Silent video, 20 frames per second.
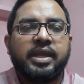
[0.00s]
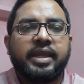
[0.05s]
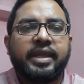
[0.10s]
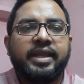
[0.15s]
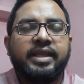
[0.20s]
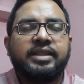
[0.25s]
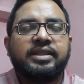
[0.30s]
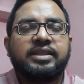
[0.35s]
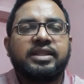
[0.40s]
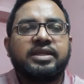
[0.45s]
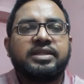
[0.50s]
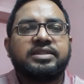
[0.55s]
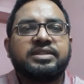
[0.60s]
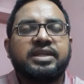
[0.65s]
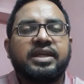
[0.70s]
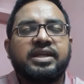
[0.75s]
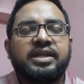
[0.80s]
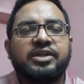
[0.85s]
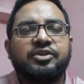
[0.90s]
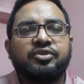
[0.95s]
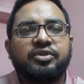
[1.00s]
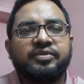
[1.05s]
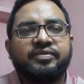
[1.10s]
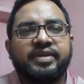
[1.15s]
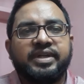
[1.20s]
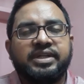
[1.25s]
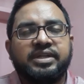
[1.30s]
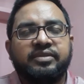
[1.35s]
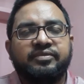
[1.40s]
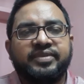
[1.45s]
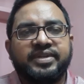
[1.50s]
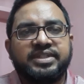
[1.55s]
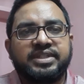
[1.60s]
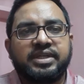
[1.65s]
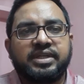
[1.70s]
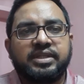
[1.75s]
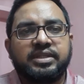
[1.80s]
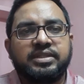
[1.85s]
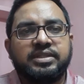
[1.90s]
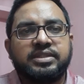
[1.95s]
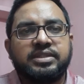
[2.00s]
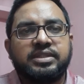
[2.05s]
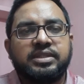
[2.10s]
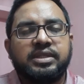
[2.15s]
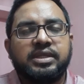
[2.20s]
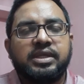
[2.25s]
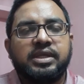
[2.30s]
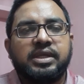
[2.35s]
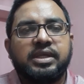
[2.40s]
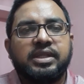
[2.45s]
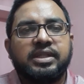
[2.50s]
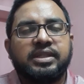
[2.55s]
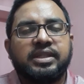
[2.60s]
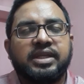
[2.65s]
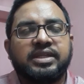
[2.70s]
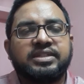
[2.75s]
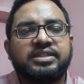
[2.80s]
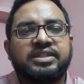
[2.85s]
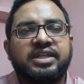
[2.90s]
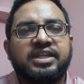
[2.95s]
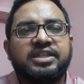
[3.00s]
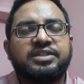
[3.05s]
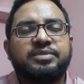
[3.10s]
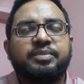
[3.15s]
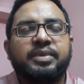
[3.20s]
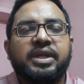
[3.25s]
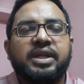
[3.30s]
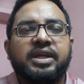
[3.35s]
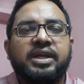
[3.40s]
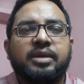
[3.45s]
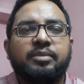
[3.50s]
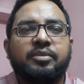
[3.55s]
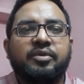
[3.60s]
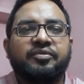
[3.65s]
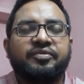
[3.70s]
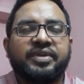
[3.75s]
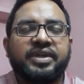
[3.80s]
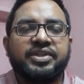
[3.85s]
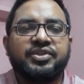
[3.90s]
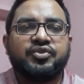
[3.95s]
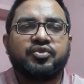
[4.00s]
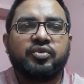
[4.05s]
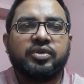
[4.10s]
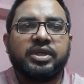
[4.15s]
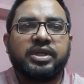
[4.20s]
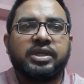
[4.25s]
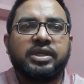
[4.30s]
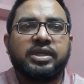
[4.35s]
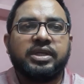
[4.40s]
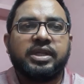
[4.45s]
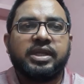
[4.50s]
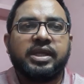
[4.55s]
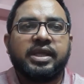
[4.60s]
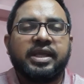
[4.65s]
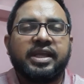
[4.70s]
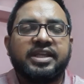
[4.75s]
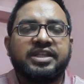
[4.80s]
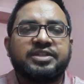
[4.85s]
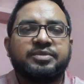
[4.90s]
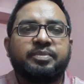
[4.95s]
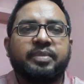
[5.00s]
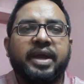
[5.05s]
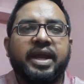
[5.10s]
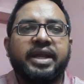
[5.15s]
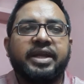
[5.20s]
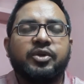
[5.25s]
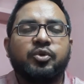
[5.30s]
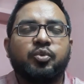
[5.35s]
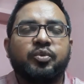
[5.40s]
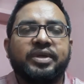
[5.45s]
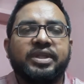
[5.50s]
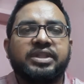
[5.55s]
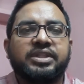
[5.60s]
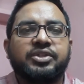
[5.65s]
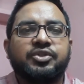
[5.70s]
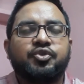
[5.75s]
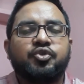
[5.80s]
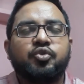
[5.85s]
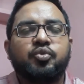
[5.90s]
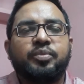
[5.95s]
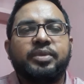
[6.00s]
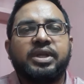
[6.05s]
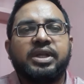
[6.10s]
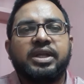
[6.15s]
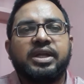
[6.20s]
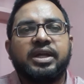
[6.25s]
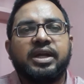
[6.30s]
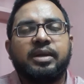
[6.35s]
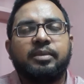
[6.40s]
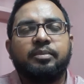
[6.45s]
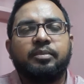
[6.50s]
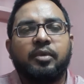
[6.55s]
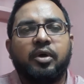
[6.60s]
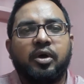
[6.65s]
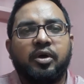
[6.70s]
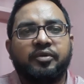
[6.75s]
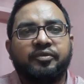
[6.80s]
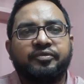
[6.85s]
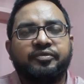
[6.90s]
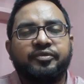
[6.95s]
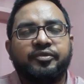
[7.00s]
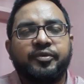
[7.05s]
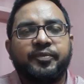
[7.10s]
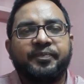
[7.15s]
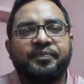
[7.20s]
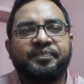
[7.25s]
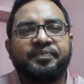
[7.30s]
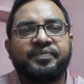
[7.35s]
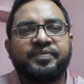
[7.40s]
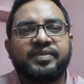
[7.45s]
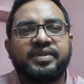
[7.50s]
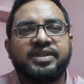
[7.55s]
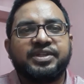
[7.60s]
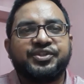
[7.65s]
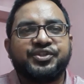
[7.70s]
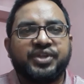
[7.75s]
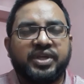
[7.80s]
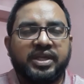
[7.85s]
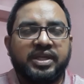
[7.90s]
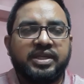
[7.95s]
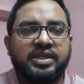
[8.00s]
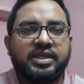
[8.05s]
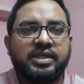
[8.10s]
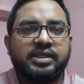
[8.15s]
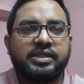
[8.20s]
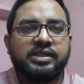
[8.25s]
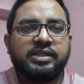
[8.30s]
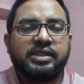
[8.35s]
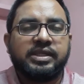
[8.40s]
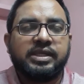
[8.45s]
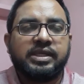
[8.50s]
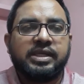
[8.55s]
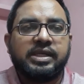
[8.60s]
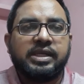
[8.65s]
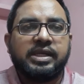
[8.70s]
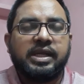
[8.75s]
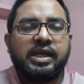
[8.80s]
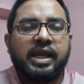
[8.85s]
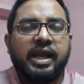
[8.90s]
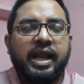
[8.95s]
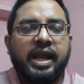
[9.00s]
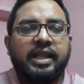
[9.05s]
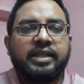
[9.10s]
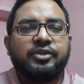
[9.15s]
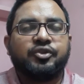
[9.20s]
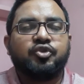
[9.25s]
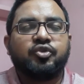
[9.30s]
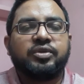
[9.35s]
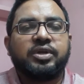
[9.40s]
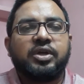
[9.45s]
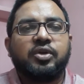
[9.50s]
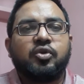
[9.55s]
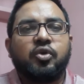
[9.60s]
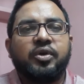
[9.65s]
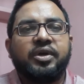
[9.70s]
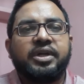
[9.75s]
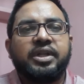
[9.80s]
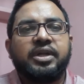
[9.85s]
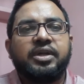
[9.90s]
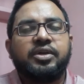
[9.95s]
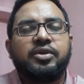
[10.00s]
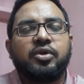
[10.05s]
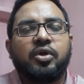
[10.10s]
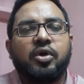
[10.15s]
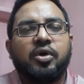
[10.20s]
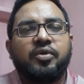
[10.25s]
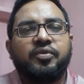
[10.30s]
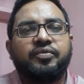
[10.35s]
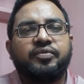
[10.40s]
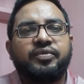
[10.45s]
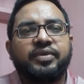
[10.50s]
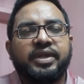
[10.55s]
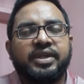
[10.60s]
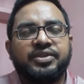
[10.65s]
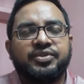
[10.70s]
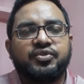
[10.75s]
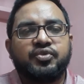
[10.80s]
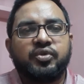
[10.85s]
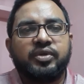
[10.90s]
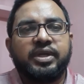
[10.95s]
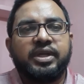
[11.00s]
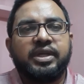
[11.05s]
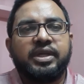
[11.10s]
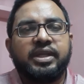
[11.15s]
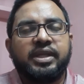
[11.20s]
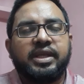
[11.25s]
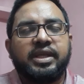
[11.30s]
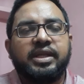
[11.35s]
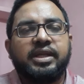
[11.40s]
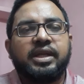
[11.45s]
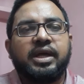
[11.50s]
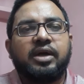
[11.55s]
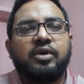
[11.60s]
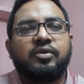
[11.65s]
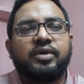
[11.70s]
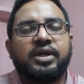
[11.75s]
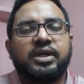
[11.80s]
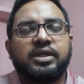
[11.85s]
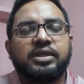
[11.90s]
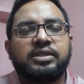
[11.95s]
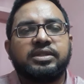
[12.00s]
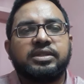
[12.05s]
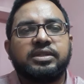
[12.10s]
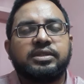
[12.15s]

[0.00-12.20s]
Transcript: In the secretory vesicles, the 6 mg of insulin is bound with 2 mg of zinc, and total content of insulin in our